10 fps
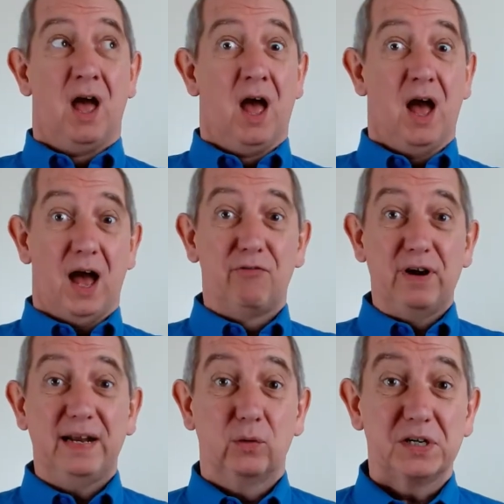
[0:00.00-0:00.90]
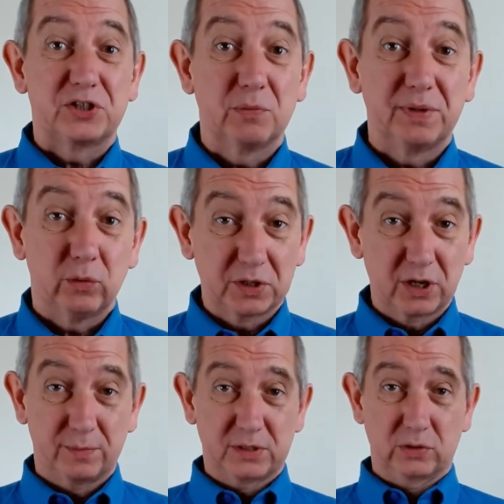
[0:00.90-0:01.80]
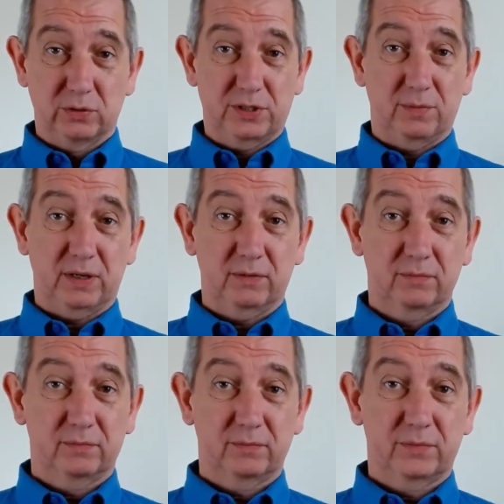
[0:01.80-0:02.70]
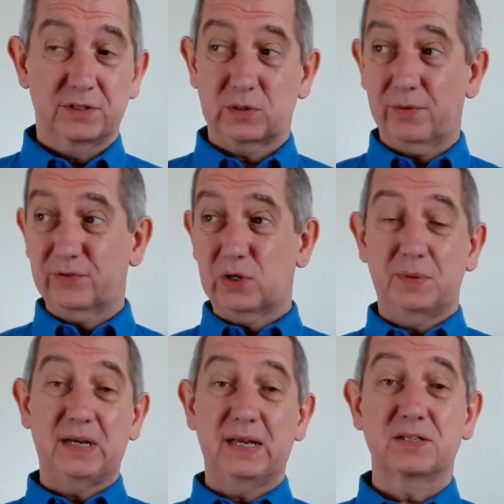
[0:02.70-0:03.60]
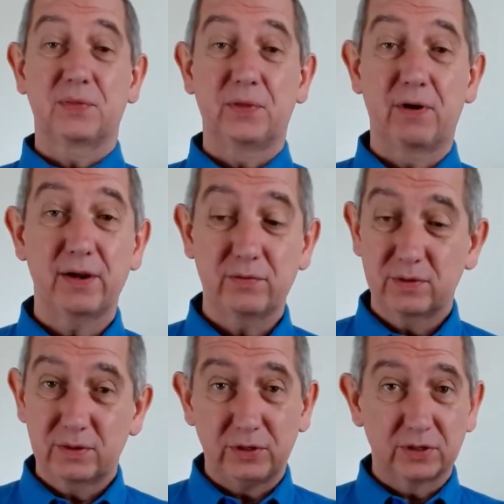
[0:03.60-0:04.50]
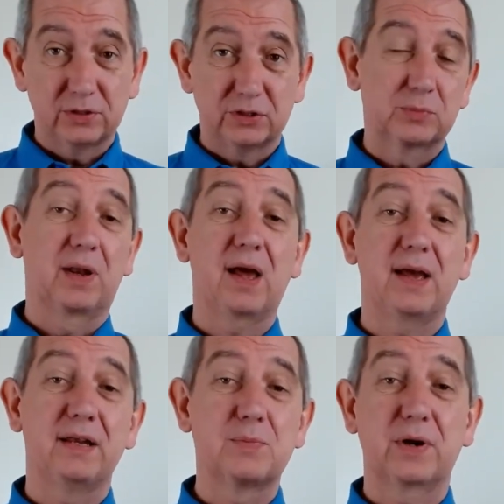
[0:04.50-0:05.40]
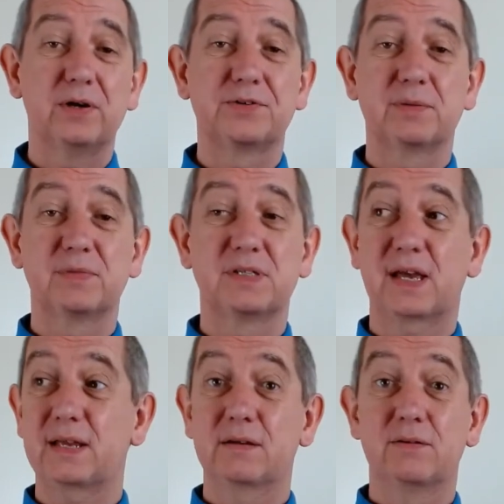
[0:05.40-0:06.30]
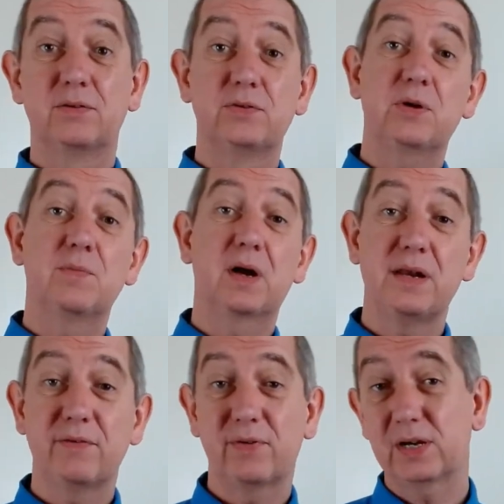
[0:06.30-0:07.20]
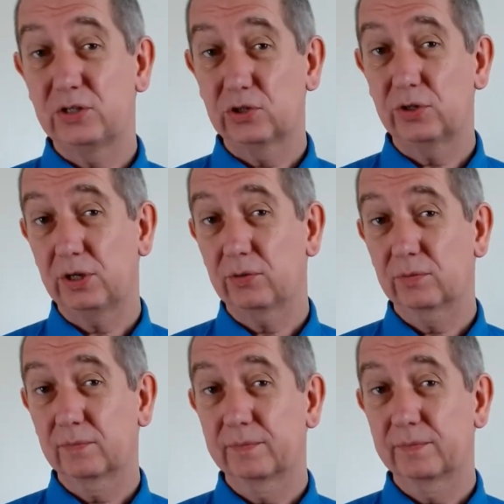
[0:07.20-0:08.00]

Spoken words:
I really wish somebody would come and talk to me. So if somebody is on their own, you can just politely approach them and say, do you mind if I join you?